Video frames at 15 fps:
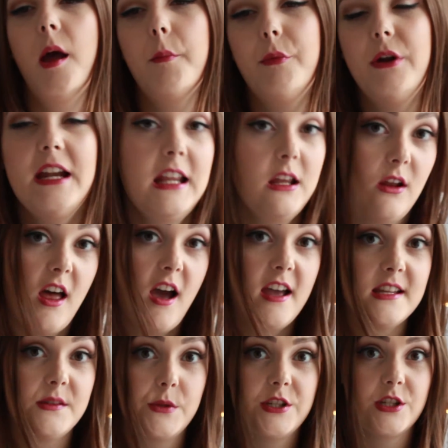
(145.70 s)
Pretty Little
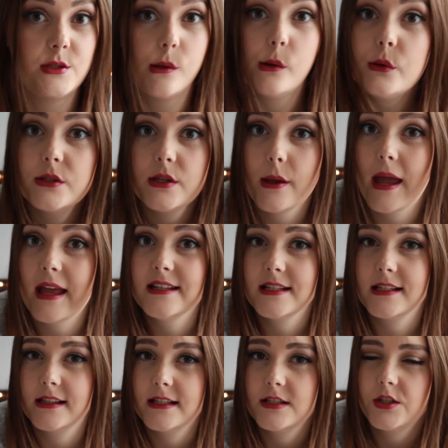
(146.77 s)
Liars, which is also
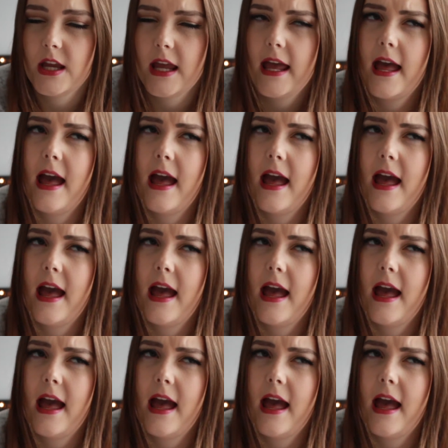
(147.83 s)
ending this year,